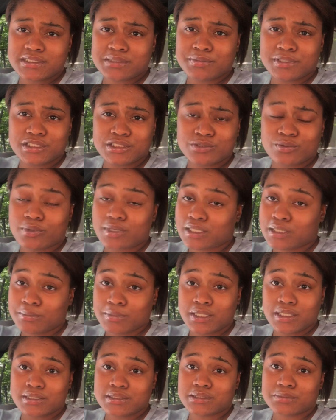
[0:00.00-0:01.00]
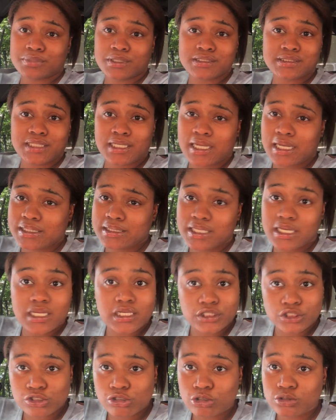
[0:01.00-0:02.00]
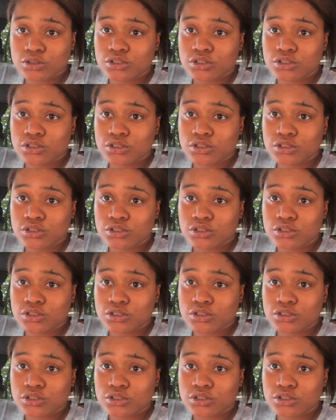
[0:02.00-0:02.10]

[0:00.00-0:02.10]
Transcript: to be 20 minutes, and plus I got that intro.